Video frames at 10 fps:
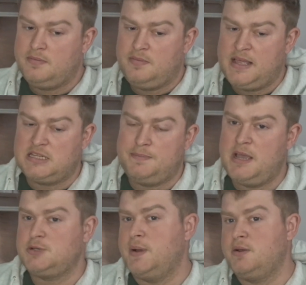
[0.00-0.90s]
That's the
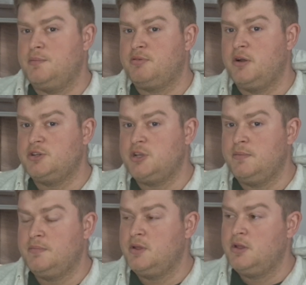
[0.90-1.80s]
best way to approach
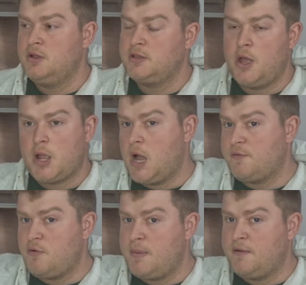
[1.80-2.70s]
them. Don't go
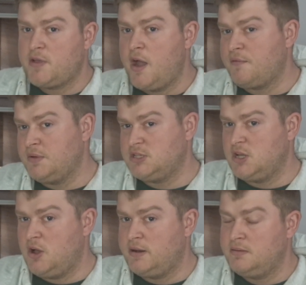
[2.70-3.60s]
from above, go from the
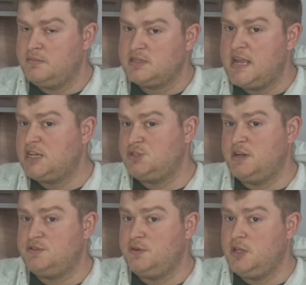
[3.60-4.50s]
side. It's less
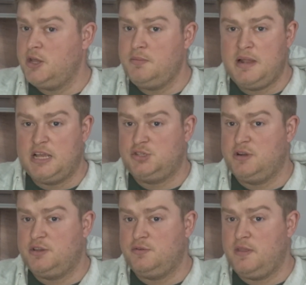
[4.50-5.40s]
stress for you, less
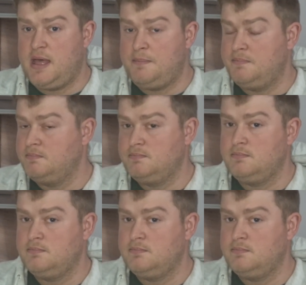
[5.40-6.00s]
stress for them.